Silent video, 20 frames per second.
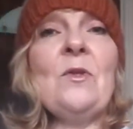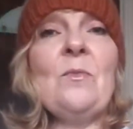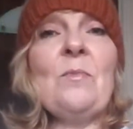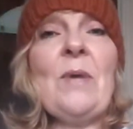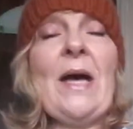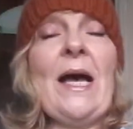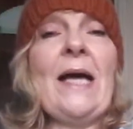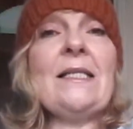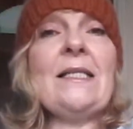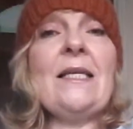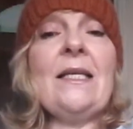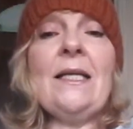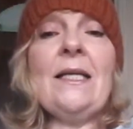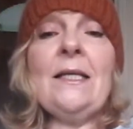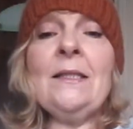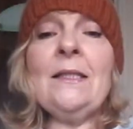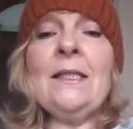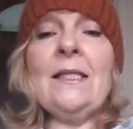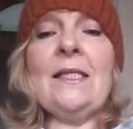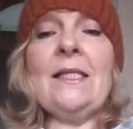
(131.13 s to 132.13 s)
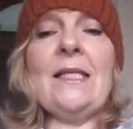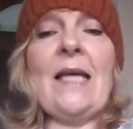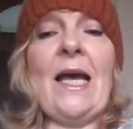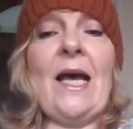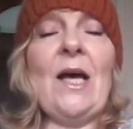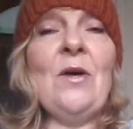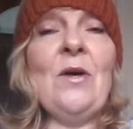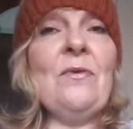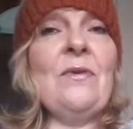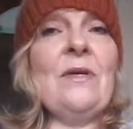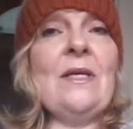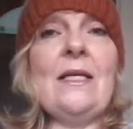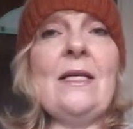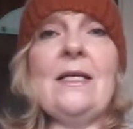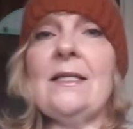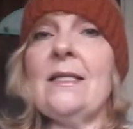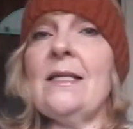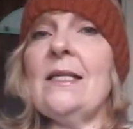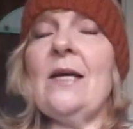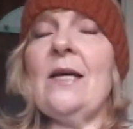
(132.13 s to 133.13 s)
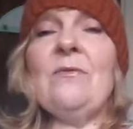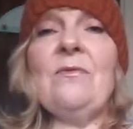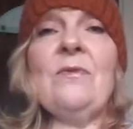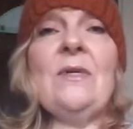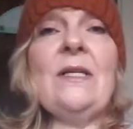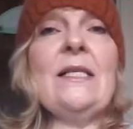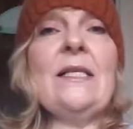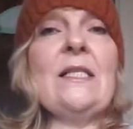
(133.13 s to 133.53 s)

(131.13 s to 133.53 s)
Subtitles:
the pattern itself is lovely.